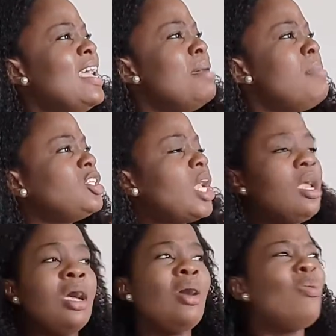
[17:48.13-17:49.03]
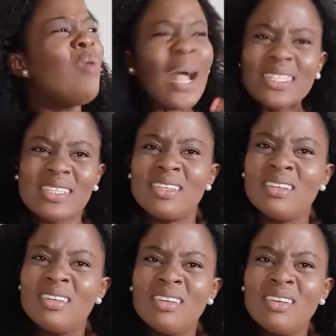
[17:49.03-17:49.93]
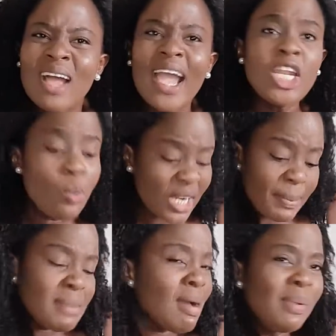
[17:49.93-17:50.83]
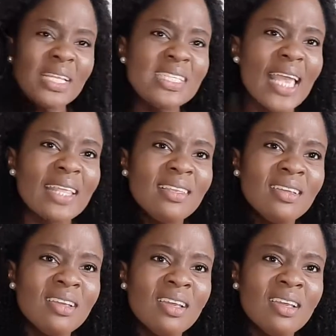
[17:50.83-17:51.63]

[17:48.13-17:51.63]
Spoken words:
Make sure, what? I don't want that to be my plane ticket.